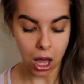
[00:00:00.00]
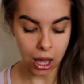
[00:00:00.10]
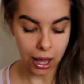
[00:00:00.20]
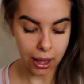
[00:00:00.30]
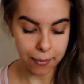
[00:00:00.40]

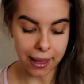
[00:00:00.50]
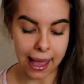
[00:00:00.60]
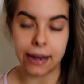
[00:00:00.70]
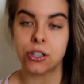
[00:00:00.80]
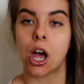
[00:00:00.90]

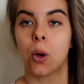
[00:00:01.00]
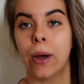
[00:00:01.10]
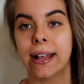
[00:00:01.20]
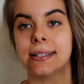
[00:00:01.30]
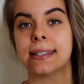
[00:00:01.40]
And I
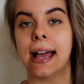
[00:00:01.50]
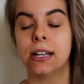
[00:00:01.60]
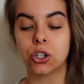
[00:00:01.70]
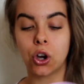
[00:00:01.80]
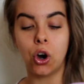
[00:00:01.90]
went
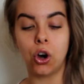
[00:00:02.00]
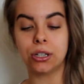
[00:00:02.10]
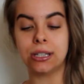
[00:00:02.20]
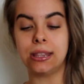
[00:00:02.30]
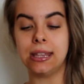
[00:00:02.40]
and got